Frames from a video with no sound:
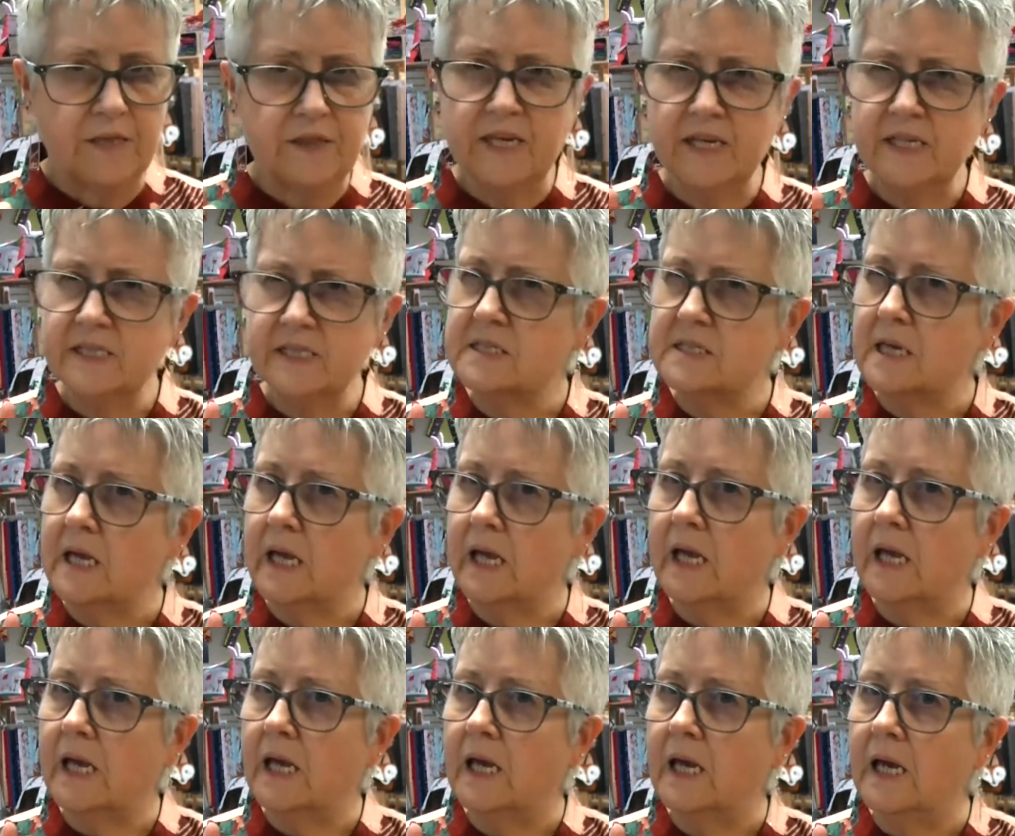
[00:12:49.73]
think it's
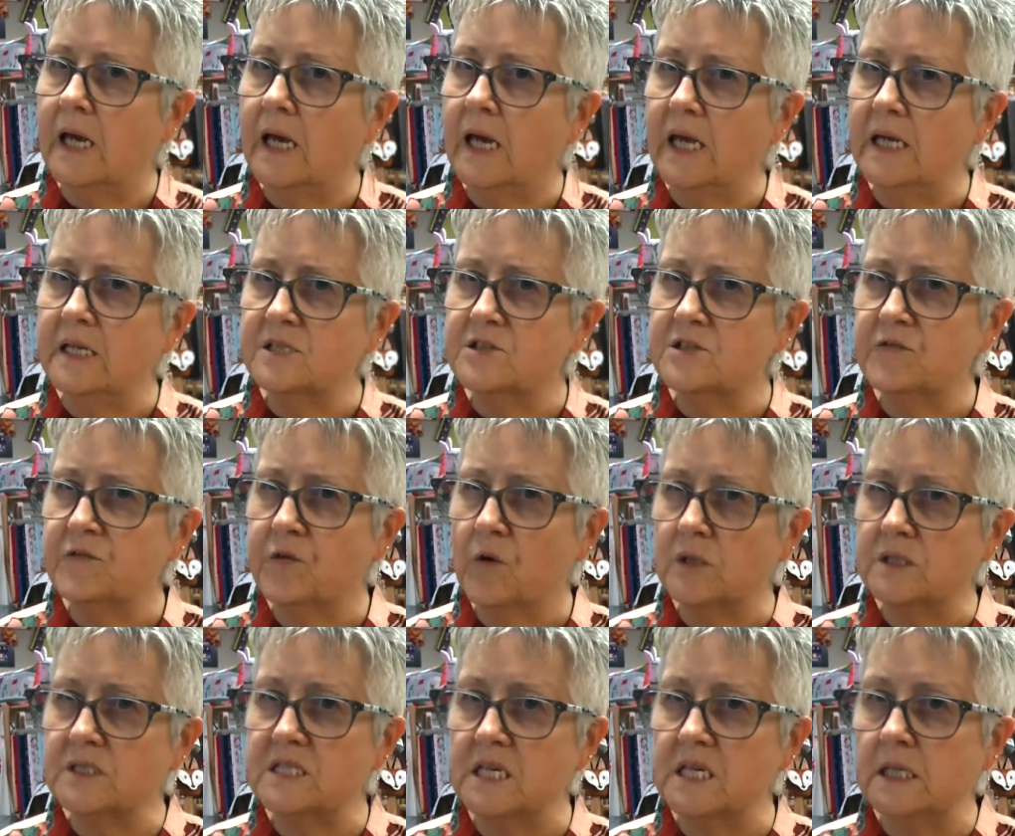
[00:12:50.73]
8 to
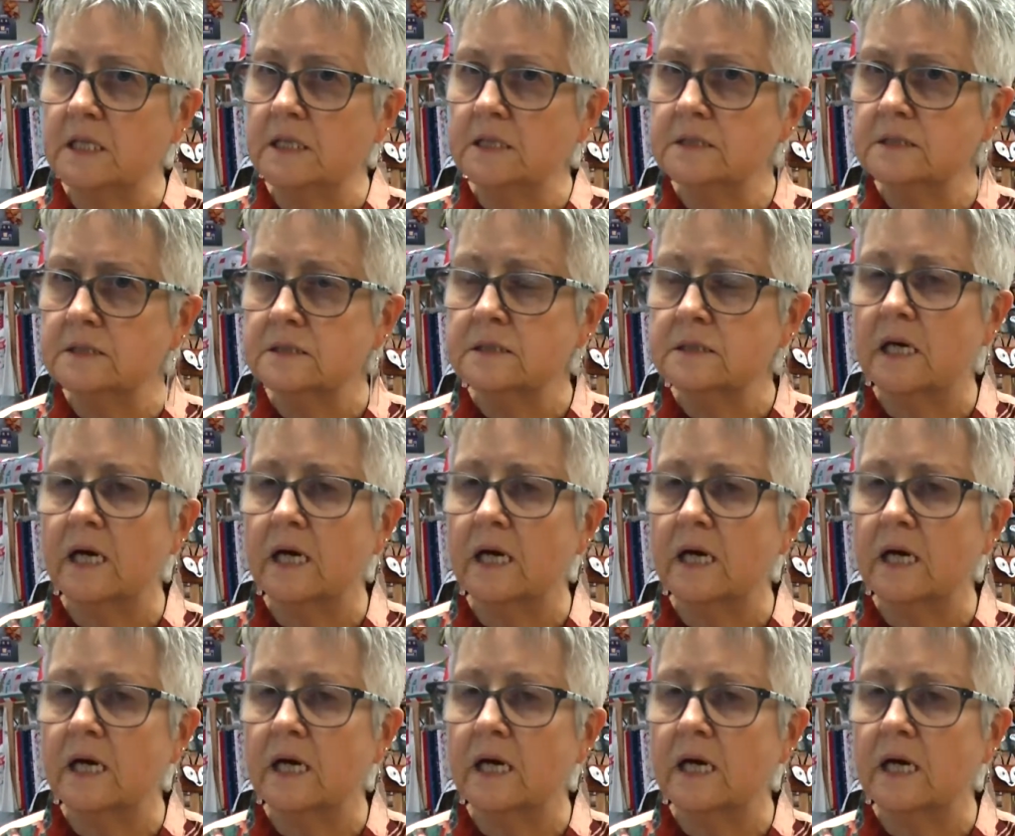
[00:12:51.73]
14.